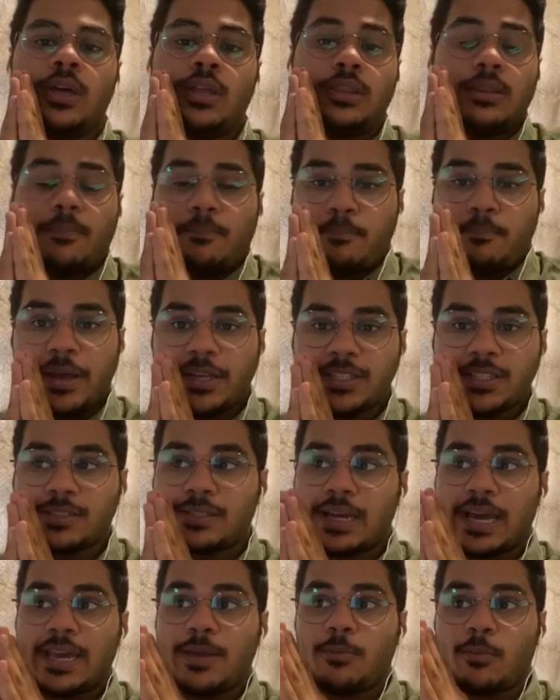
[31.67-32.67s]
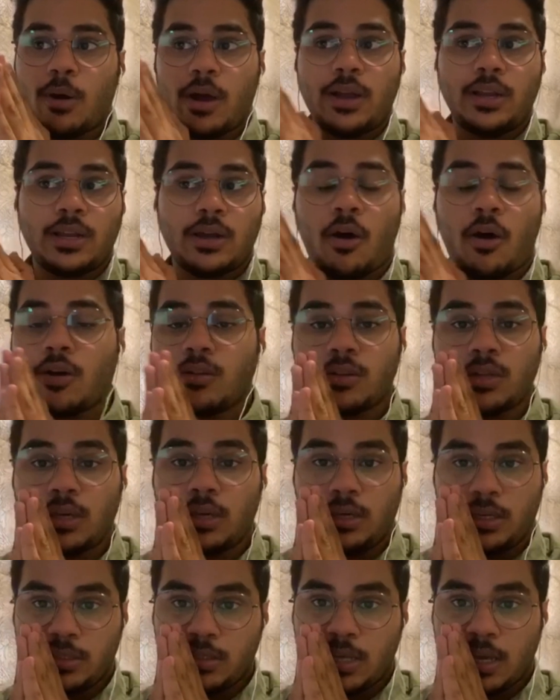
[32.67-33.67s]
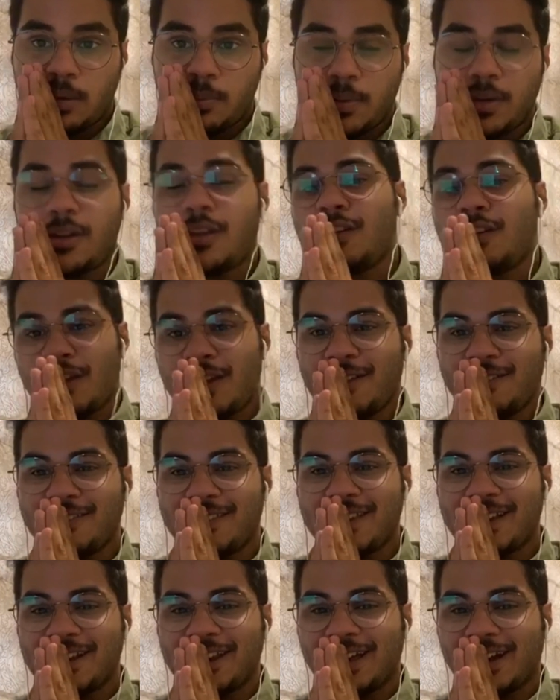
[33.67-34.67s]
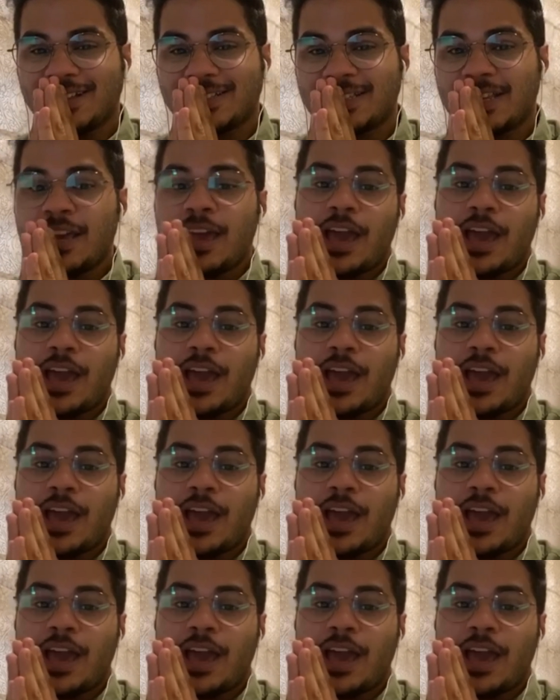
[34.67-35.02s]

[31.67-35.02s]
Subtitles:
the best time while on the E segment in Hindi class,